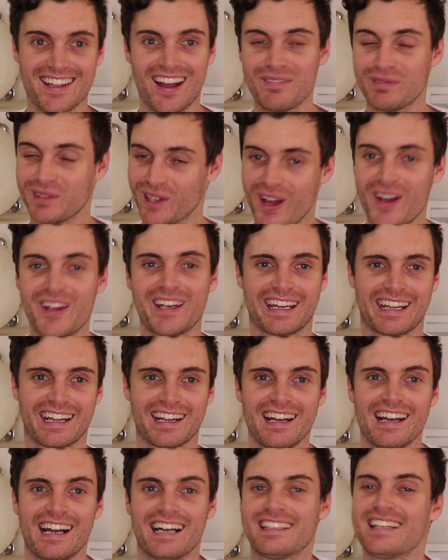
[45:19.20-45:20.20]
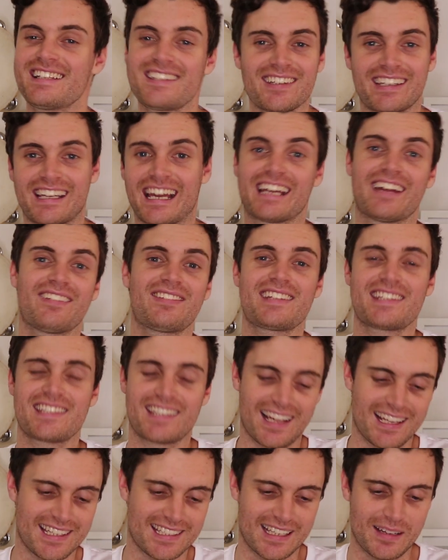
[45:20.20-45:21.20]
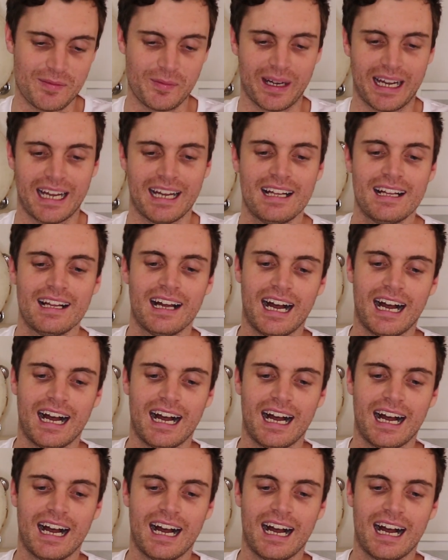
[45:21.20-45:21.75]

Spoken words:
I'm learning. And that's okay. You have to start somewhere.